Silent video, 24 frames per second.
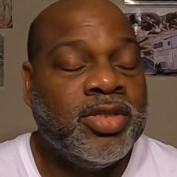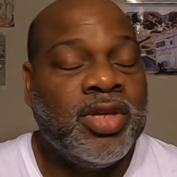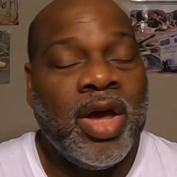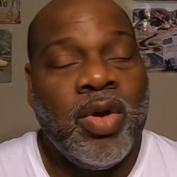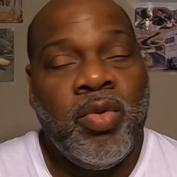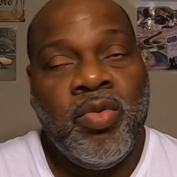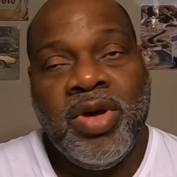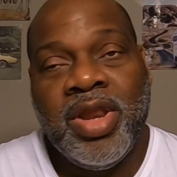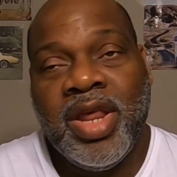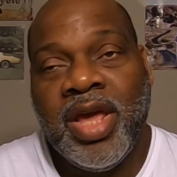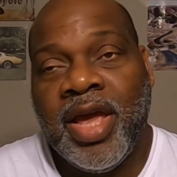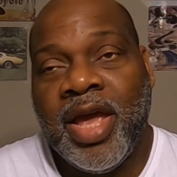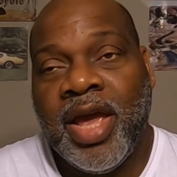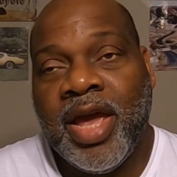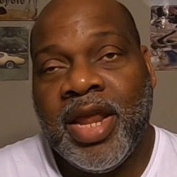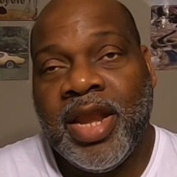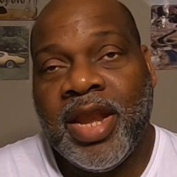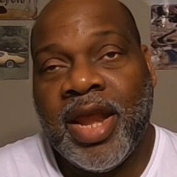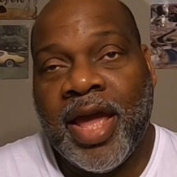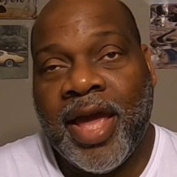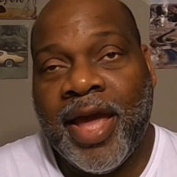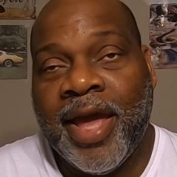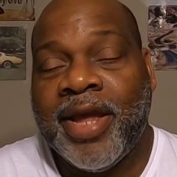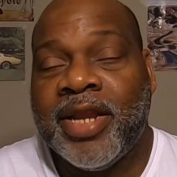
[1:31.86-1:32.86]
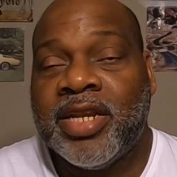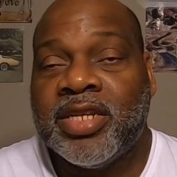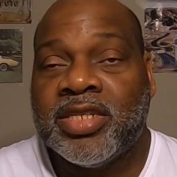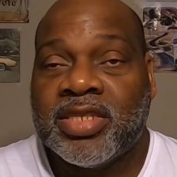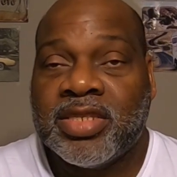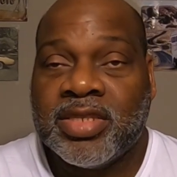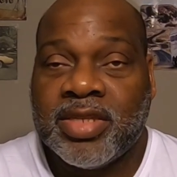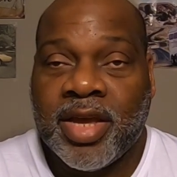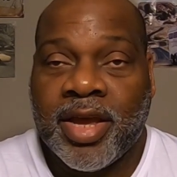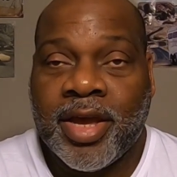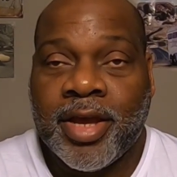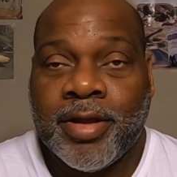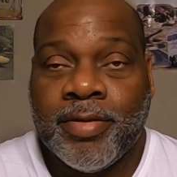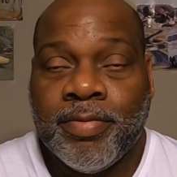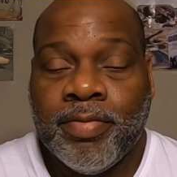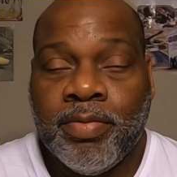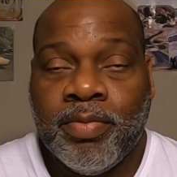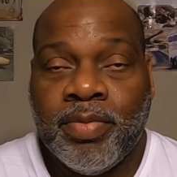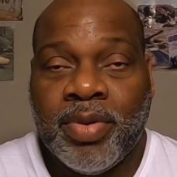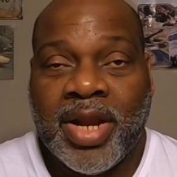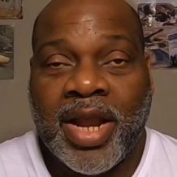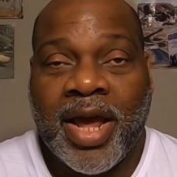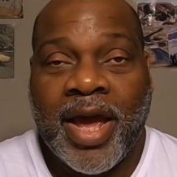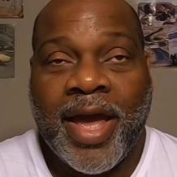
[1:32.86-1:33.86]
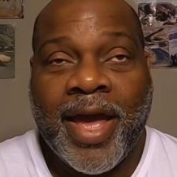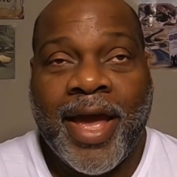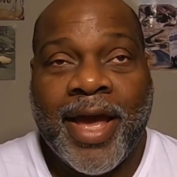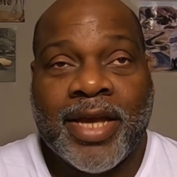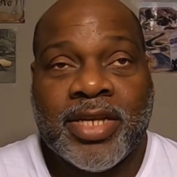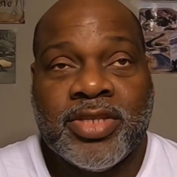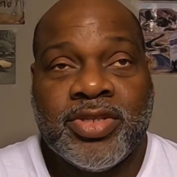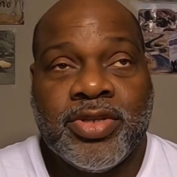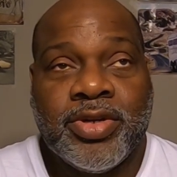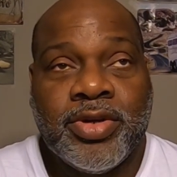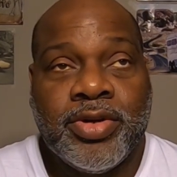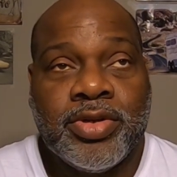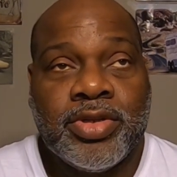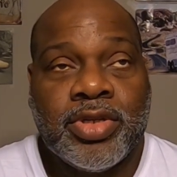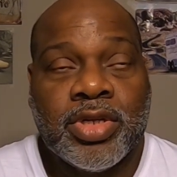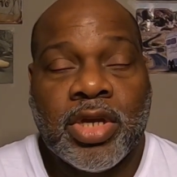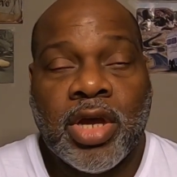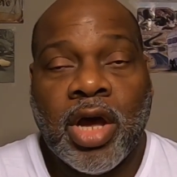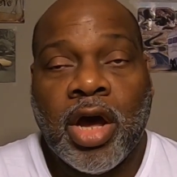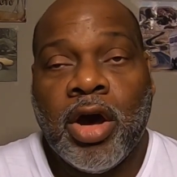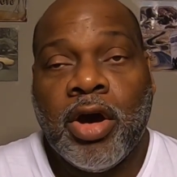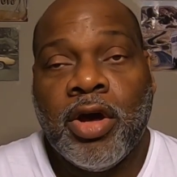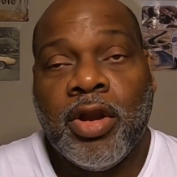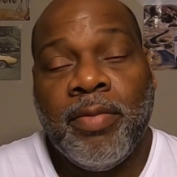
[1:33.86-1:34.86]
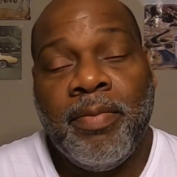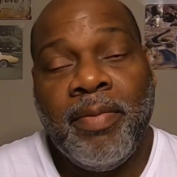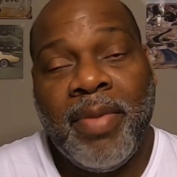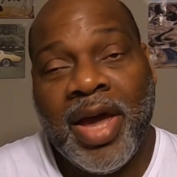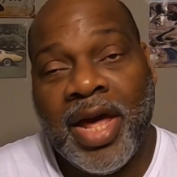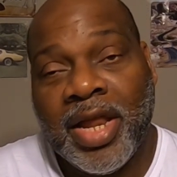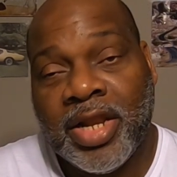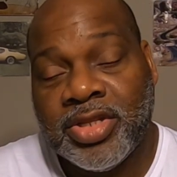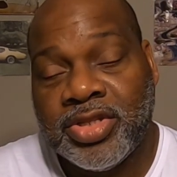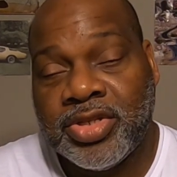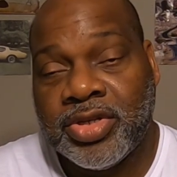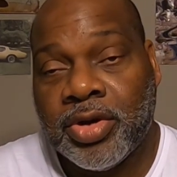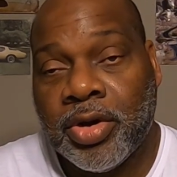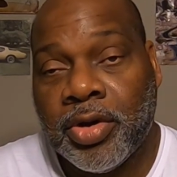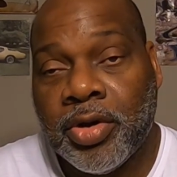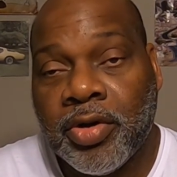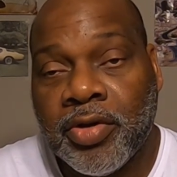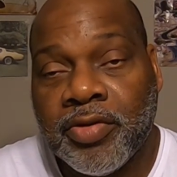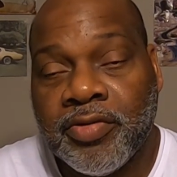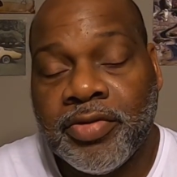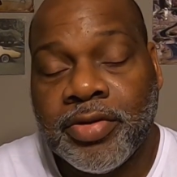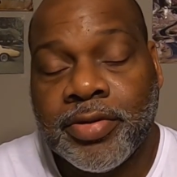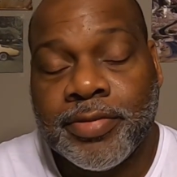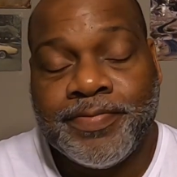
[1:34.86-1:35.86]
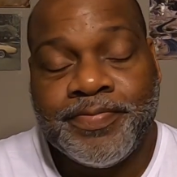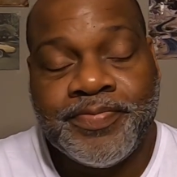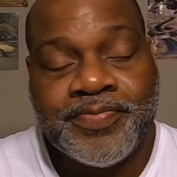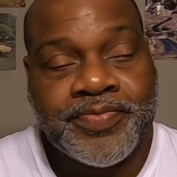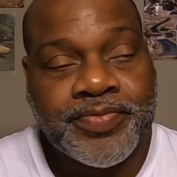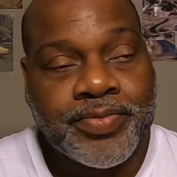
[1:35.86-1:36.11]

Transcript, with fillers: So I went ahead and ate the steak, but I asked her to call the manager over.